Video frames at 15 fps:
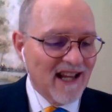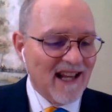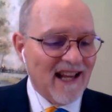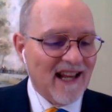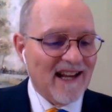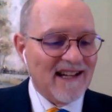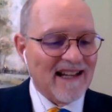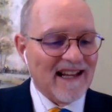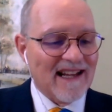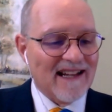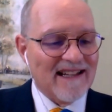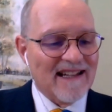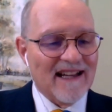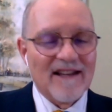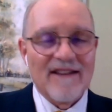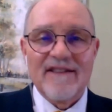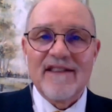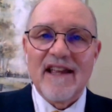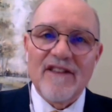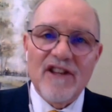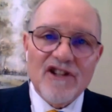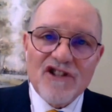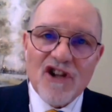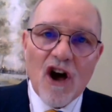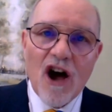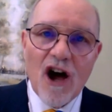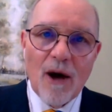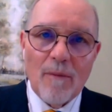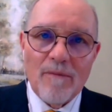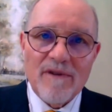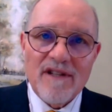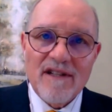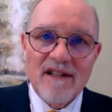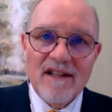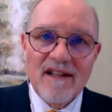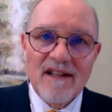and then the Psalms.